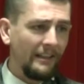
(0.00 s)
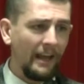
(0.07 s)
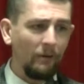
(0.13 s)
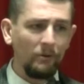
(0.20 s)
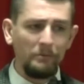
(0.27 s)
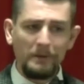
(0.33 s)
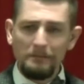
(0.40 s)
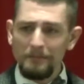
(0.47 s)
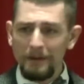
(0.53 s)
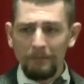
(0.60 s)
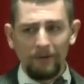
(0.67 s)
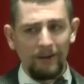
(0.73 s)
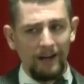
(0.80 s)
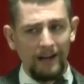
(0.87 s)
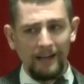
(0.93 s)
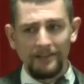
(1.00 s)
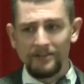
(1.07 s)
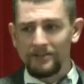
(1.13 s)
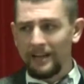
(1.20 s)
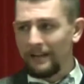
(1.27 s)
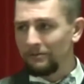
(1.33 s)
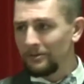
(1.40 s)
that would be
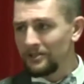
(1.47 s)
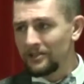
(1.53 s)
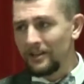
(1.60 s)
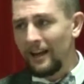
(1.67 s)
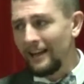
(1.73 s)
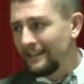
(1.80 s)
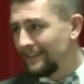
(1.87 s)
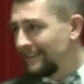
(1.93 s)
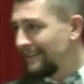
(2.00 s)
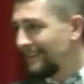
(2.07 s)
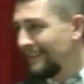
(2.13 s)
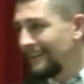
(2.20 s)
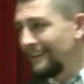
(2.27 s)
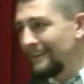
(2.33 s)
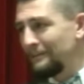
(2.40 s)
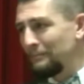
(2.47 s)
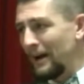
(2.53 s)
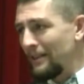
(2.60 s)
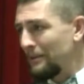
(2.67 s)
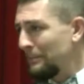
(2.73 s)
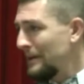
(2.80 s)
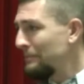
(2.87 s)
memorized and recited
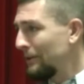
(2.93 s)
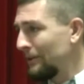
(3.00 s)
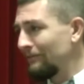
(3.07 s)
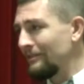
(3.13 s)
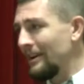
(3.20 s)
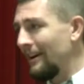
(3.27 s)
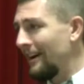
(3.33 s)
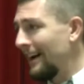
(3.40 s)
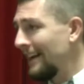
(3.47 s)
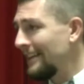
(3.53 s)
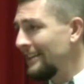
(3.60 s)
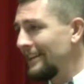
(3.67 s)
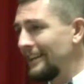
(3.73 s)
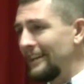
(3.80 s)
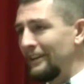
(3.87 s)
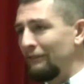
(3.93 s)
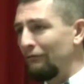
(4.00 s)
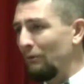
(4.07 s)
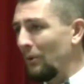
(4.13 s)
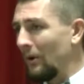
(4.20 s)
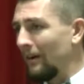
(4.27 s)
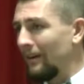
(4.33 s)
by the people of God
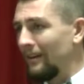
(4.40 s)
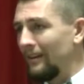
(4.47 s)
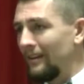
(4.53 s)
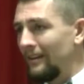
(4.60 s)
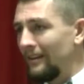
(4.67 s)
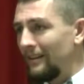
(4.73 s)
for